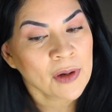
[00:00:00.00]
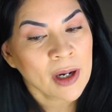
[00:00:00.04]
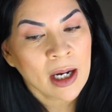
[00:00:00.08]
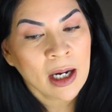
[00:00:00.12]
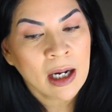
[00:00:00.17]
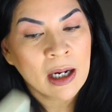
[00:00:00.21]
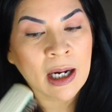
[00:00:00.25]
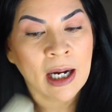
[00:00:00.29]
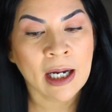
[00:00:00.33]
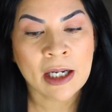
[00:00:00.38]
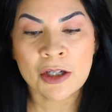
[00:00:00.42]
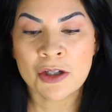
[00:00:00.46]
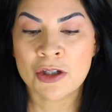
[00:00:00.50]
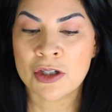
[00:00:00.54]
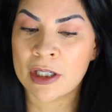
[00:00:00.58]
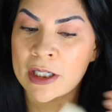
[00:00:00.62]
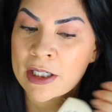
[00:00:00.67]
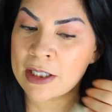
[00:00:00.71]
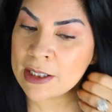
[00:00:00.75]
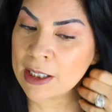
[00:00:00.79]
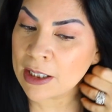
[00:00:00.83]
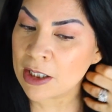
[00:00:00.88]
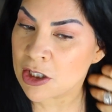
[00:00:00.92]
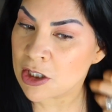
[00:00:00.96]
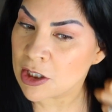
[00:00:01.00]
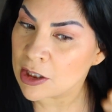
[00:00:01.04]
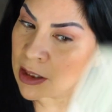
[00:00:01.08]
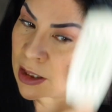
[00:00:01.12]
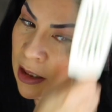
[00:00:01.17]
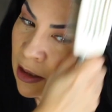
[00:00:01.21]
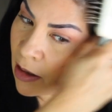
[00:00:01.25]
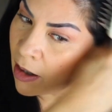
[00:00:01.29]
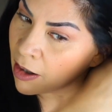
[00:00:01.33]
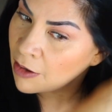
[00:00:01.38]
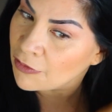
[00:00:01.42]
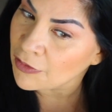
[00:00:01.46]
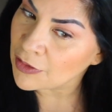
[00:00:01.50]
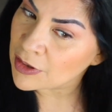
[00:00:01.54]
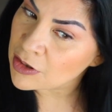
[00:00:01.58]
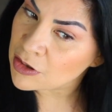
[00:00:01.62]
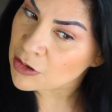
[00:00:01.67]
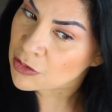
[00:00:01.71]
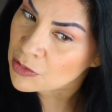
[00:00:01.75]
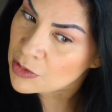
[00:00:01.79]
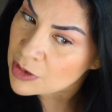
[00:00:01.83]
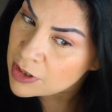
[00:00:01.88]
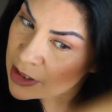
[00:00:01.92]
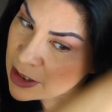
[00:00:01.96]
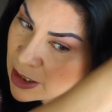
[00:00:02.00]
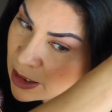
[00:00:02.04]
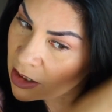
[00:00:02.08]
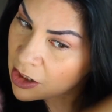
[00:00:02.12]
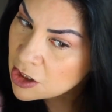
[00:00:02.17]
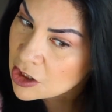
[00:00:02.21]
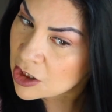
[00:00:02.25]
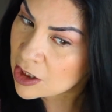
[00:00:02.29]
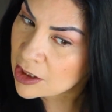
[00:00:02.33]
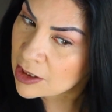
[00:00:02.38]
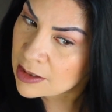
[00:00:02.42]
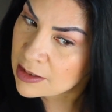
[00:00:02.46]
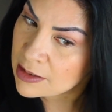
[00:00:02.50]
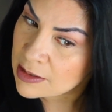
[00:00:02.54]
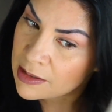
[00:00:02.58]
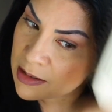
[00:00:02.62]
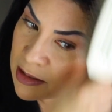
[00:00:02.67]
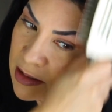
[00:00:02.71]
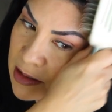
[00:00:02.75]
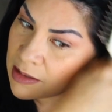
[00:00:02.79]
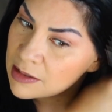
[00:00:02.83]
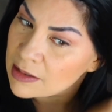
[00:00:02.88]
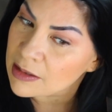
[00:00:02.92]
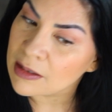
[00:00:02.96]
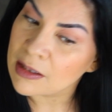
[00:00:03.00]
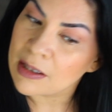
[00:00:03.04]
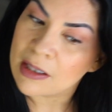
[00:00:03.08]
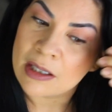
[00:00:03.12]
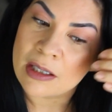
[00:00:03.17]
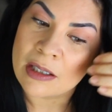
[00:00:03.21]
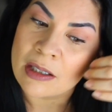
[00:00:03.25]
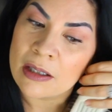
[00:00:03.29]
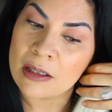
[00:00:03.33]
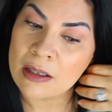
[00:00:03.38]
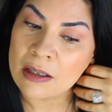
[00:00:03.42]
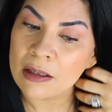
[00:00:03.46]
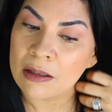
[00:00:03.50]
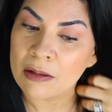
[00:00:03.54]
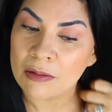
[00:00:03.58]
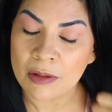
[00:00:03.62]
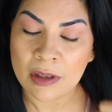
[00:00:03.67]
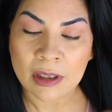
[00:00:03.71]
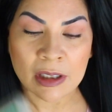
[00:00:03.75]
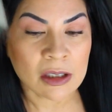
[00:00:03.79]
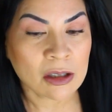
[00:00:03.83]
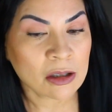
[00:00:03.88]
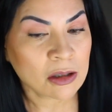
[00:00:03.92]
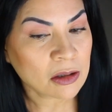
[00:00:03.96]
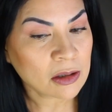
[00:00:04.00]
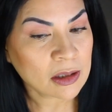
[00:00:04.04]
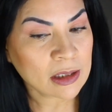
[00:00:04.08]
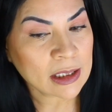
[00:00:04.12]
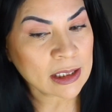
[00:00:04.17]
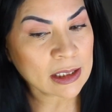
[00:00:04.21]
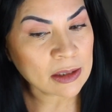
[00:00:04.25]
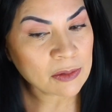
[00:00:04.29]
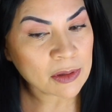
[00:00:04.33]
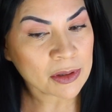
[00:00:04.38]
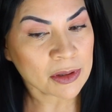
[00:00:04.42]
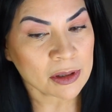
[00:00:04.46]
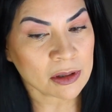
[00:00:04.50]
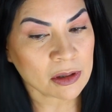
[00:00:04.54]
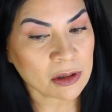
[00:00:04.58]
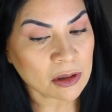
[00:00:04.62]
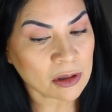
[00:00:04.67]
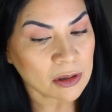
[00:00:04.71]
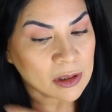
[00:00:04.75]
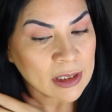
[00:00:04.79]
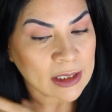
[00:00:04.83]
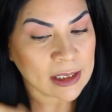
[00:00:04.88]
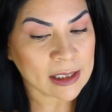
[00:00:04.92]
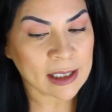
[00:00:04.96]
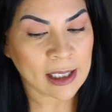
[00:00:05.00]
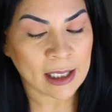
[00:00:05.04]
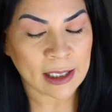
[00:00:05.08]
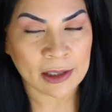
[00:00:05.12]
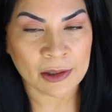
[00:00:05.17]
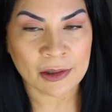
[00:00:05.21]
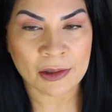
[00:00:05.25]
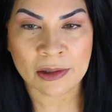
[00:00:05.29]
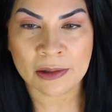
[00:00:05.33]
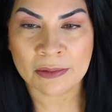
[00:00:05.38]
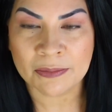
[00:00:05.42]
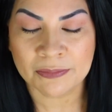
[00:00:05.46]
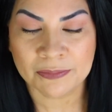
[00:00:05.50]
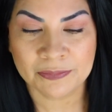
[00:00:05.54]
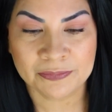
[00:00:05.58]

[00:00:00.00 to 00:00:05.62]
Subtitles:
I usually section it off in 2 sections when curling with a curling iron.